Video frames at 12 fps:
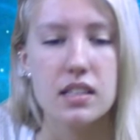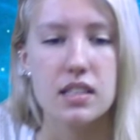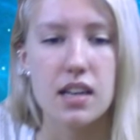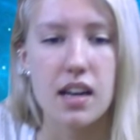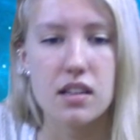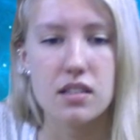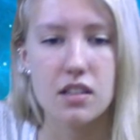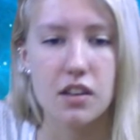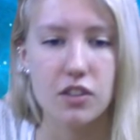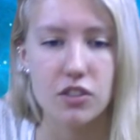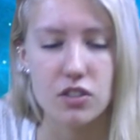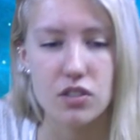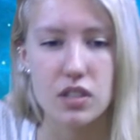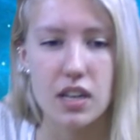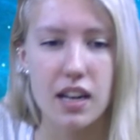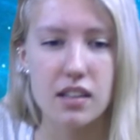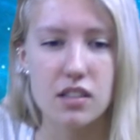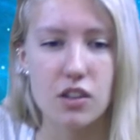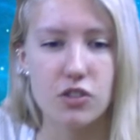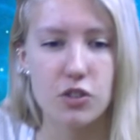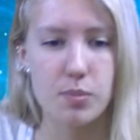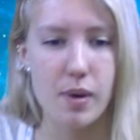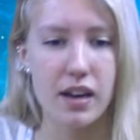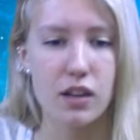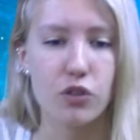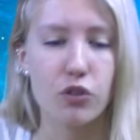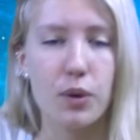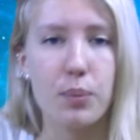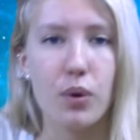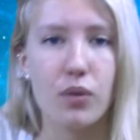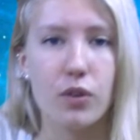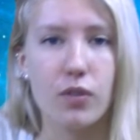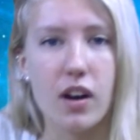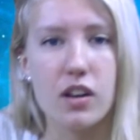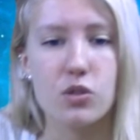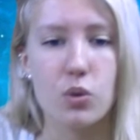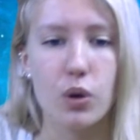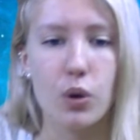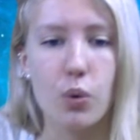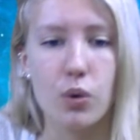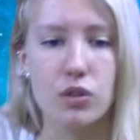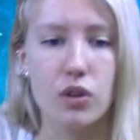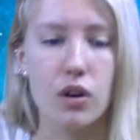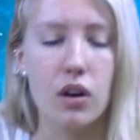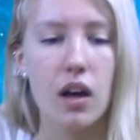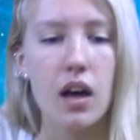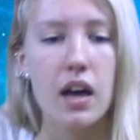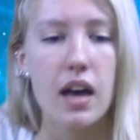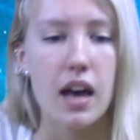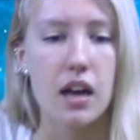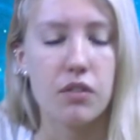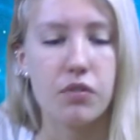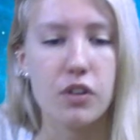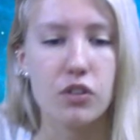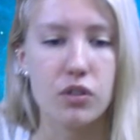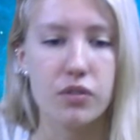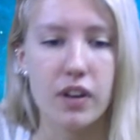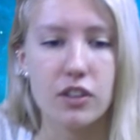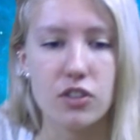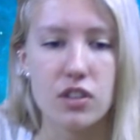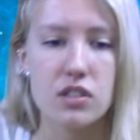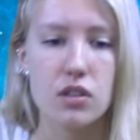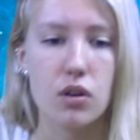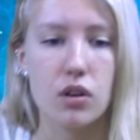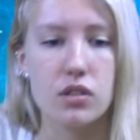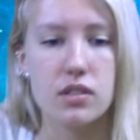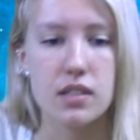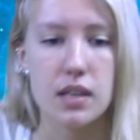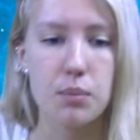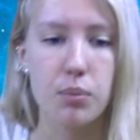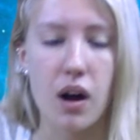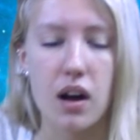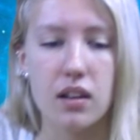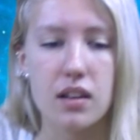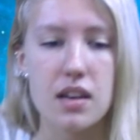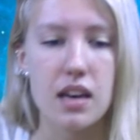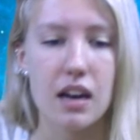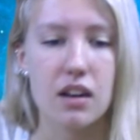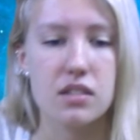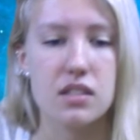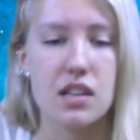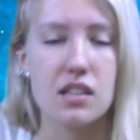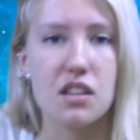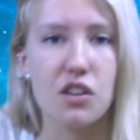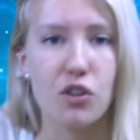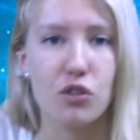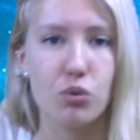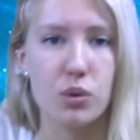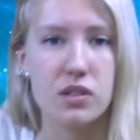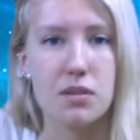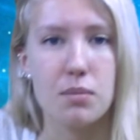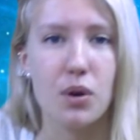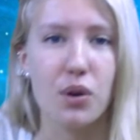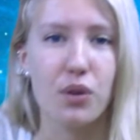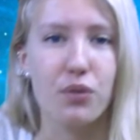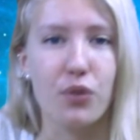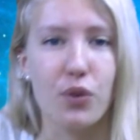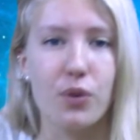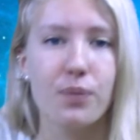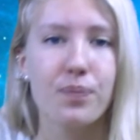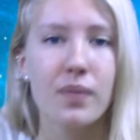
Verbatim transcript: Today's lunch. Today's lunch is banging shrimp over rice or a corn dog, and featured veggies are steamed broccoli, carrot sticks, and your choice of milk or fruit.